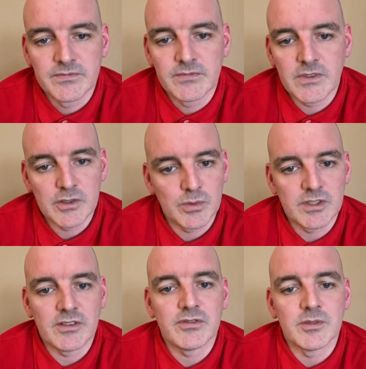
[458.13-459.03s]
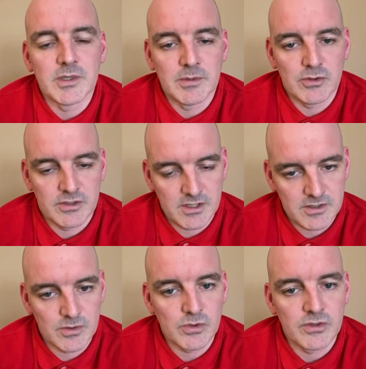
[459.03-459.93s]
This was it for me because this
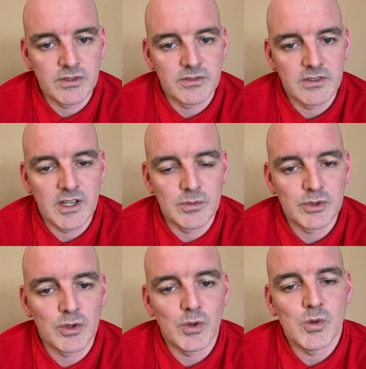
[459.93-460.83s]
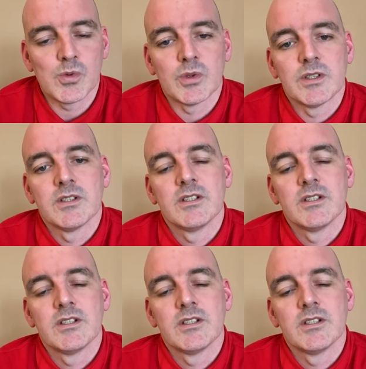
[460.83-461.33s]
is what I was told,